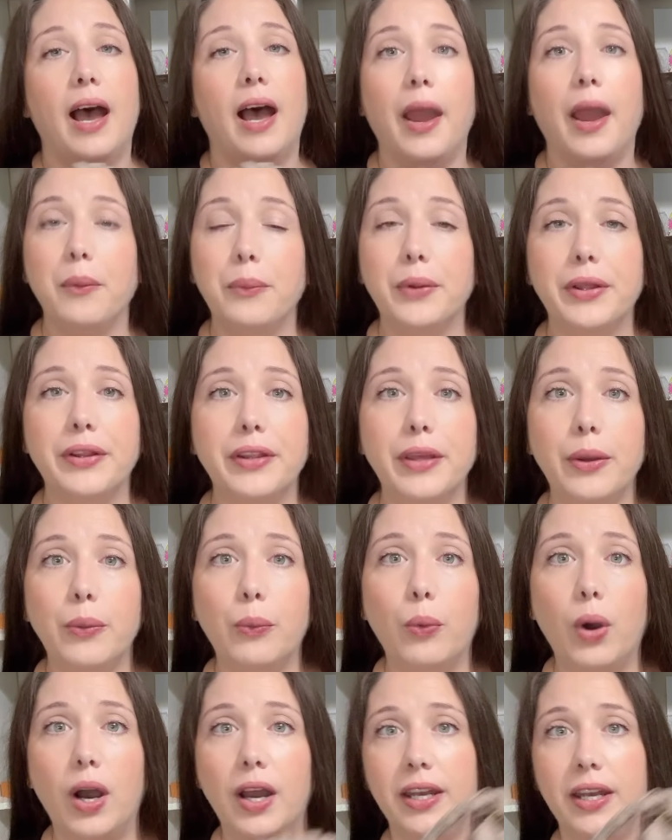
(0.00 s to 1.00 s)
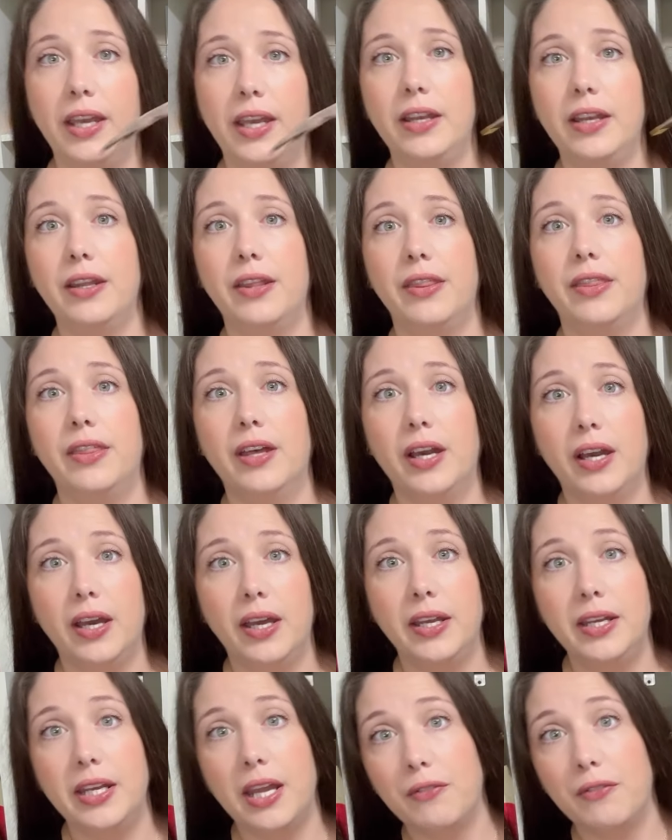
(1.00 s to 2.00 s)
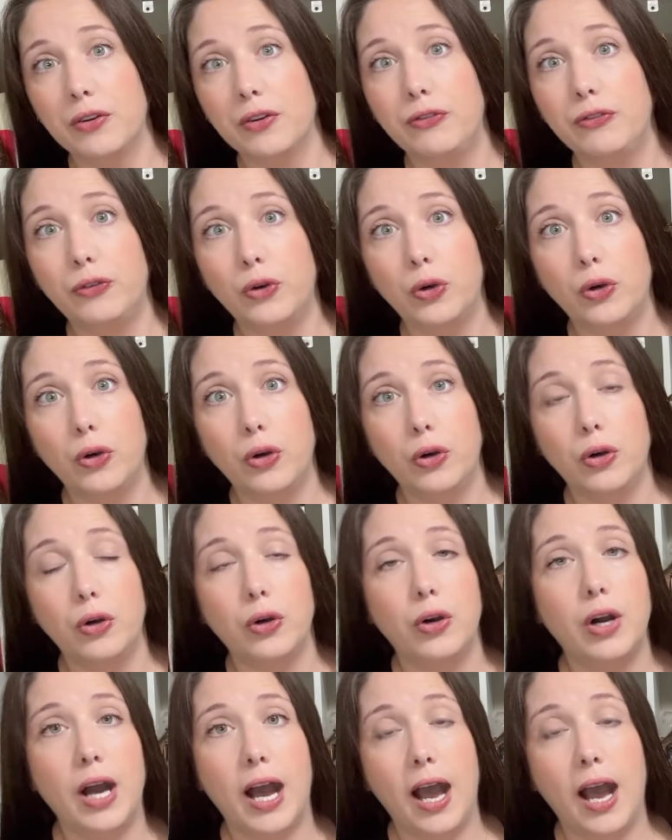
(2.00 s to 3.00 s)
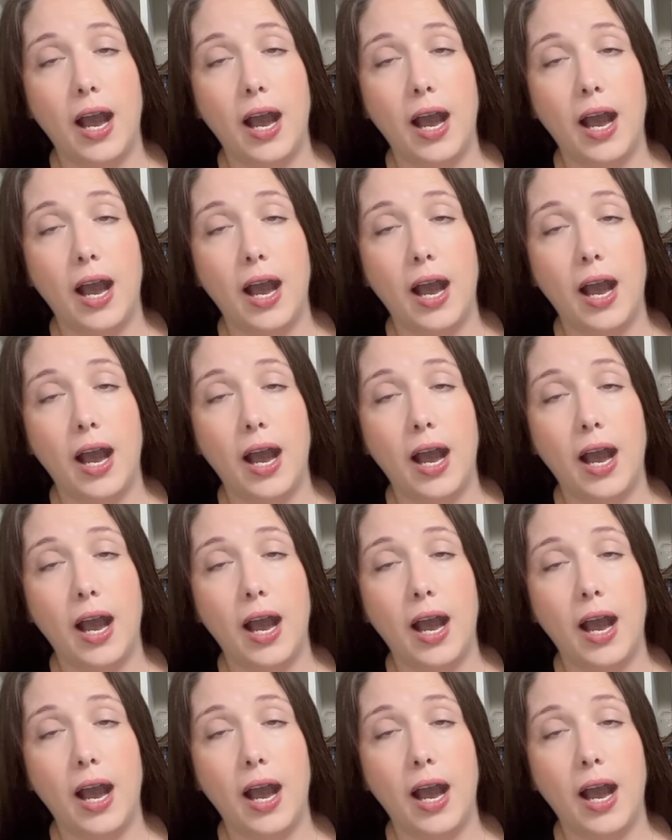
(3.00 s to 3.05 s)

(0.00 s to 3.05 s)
I really wanted the Neverfull